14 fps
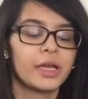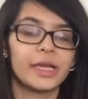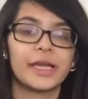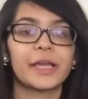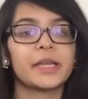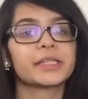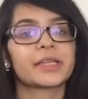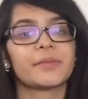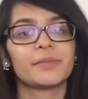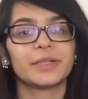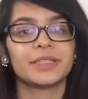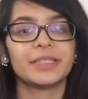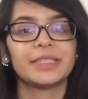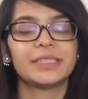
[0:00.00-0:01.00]
it is
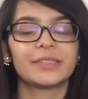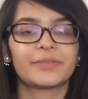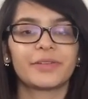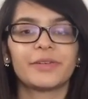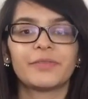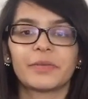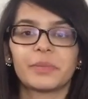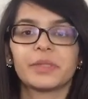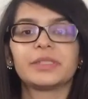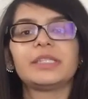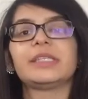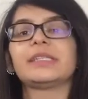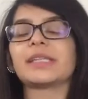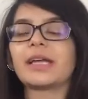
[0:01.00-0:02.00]
completely different from the
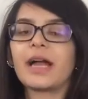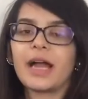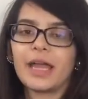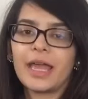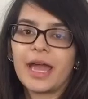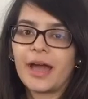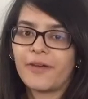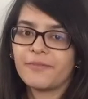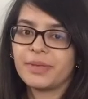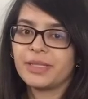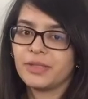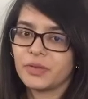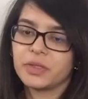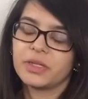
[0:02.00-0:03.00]
things that I have
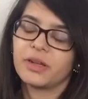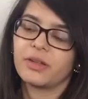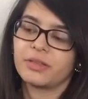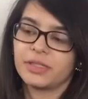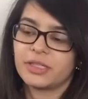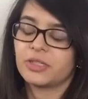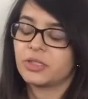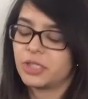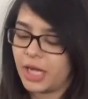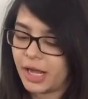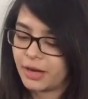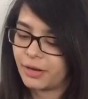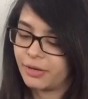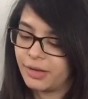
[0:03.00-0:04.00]
been doing on this
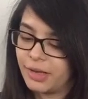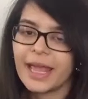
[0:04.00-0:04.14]
channel.